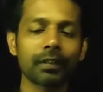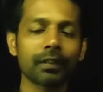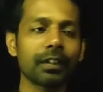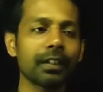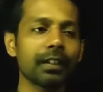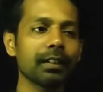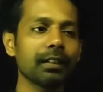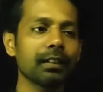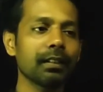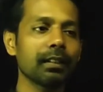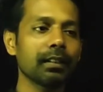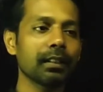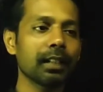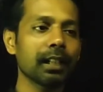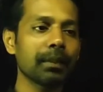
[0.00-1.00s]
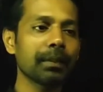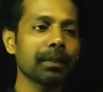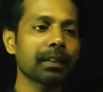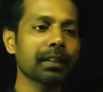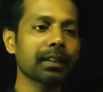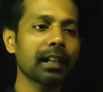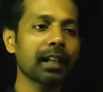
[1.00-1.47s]
we keep
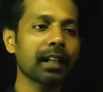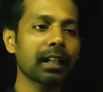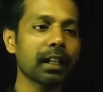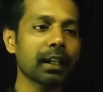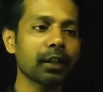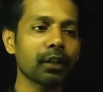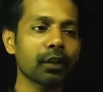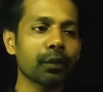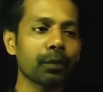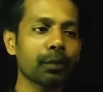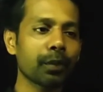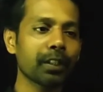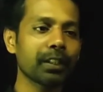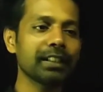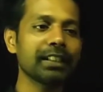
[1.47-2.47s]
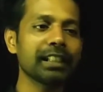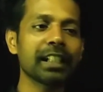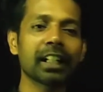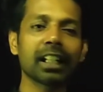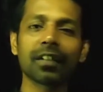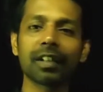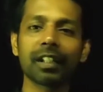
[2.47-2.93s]
this as a cutoff point.
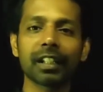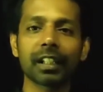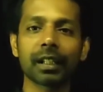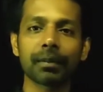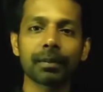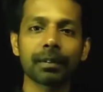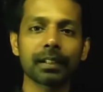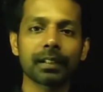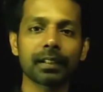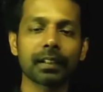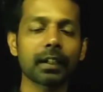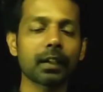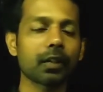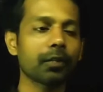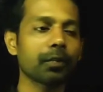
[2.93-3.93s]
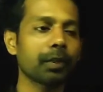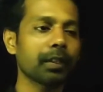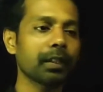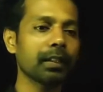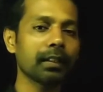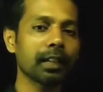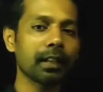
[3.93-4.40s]
Generally we keep that's the cutoff point,
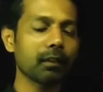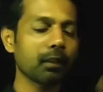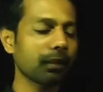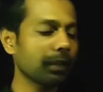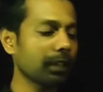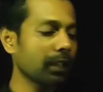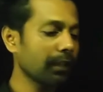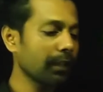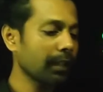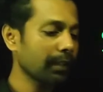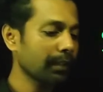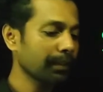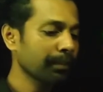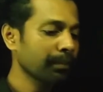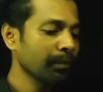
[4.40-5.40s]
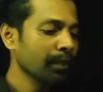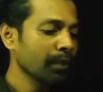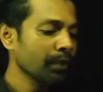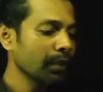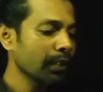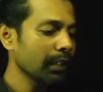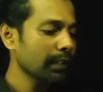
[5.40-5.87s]
that's the level of significance.
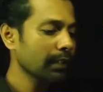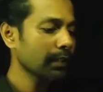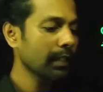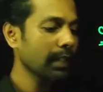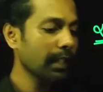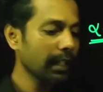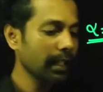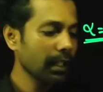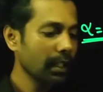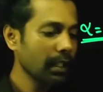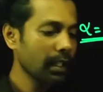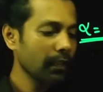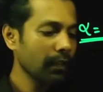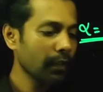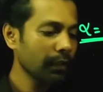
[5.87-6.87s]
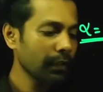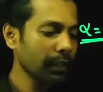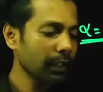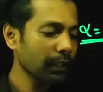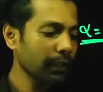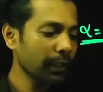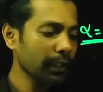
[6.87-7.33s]
So let us say level of
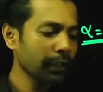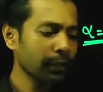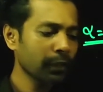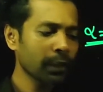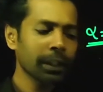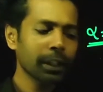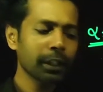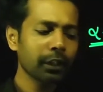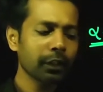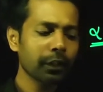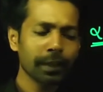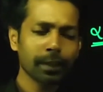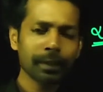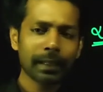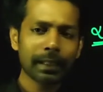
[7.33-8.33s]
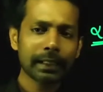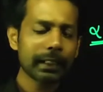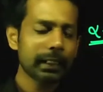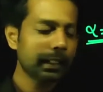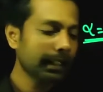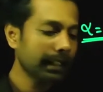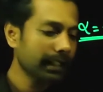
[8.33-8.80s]
significance for a degree of freedom
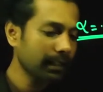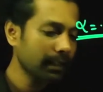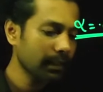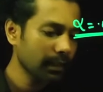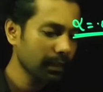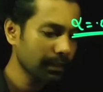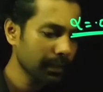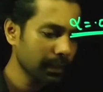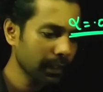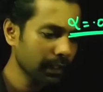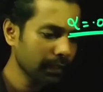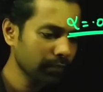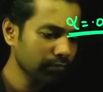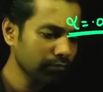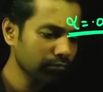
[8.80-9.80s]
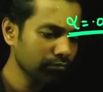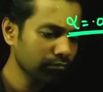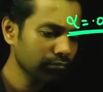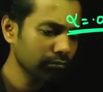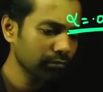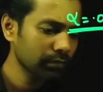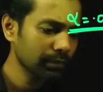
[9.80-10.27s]
99, something like
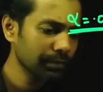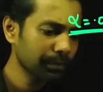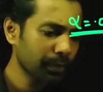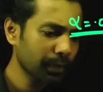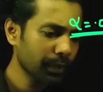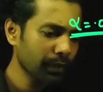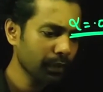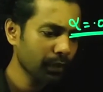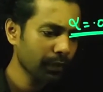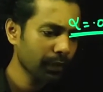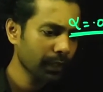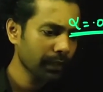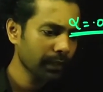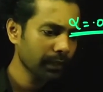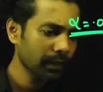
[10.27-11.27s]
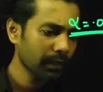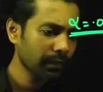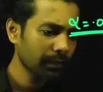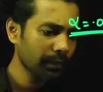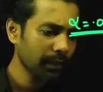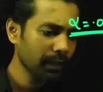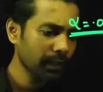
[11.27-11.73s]
0.05
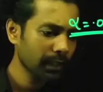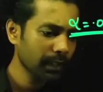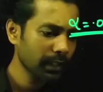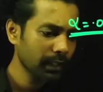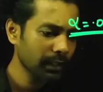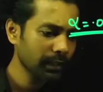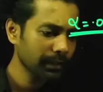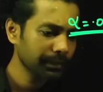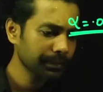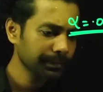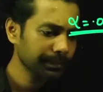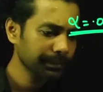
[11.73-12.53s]
somewhere here.